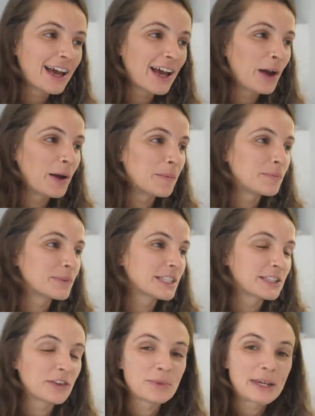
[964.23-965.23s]
Um,
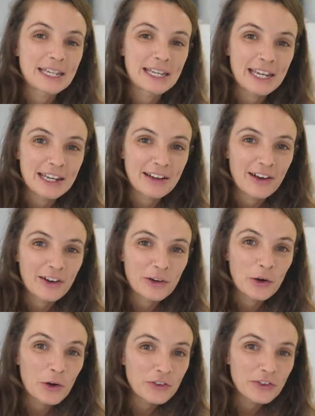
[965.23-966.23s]
so I've made it in our
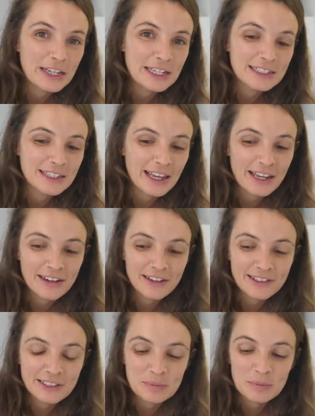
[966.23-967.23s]
coffee today, a
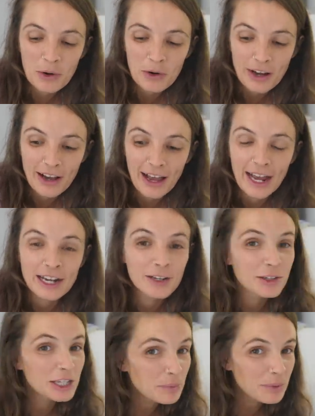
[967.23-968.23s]
nice mocha, and
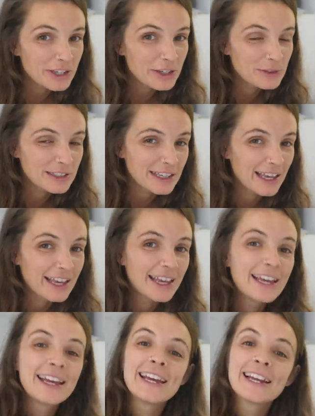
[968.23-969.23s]
I'm going to be using it
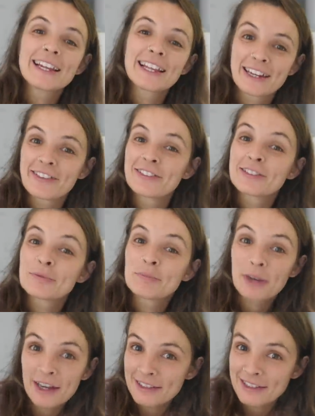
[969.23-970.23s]
in Lahiru's
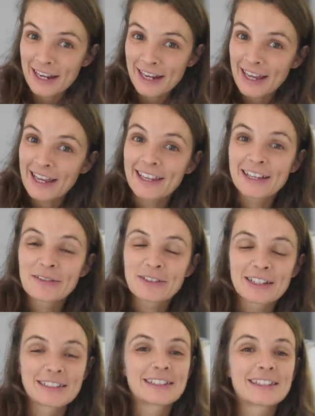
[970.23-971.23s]
birthday cake
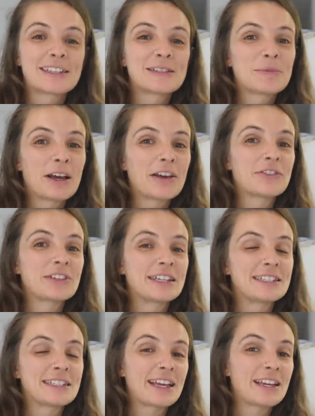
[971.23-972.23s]
because it's his
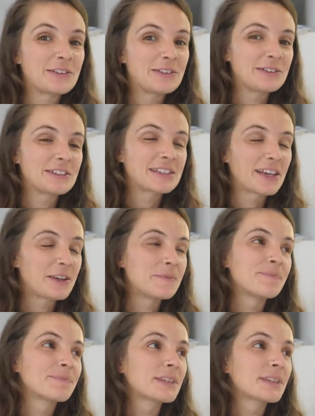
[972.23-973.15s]
birthday today also